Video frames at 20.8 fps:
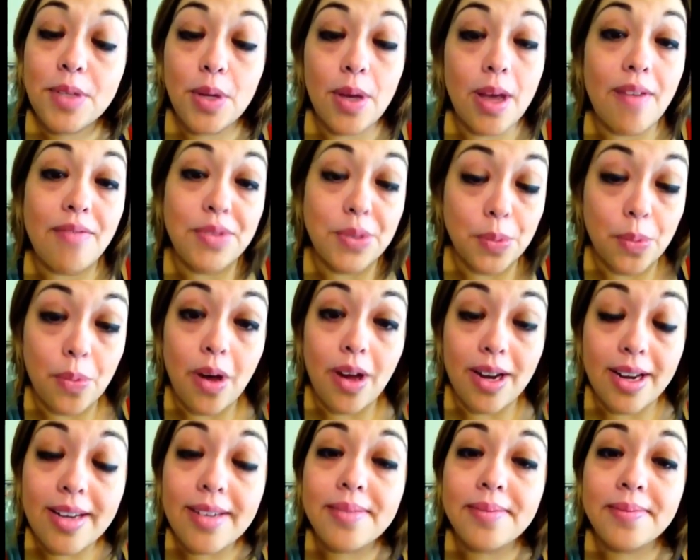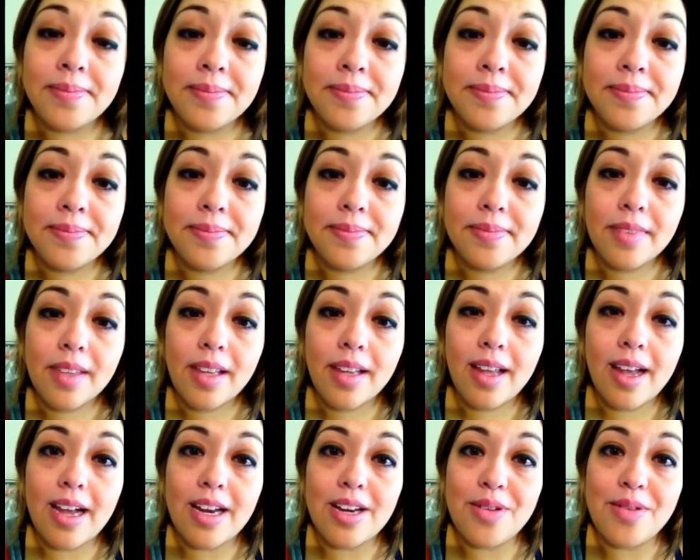You have to want it.
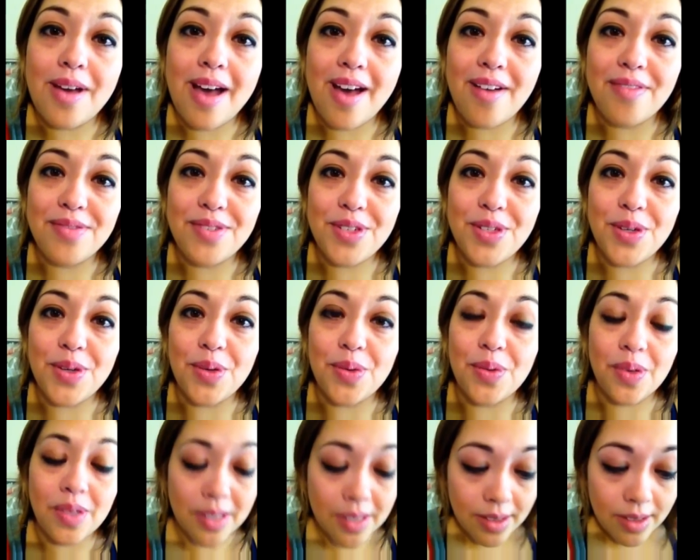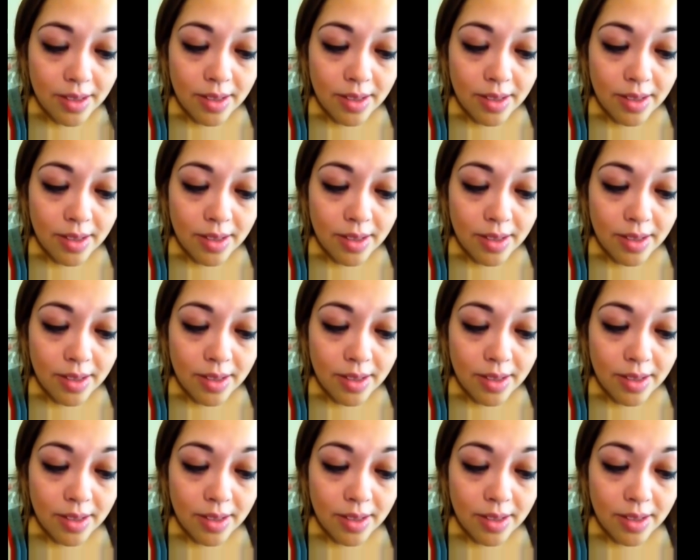And you have to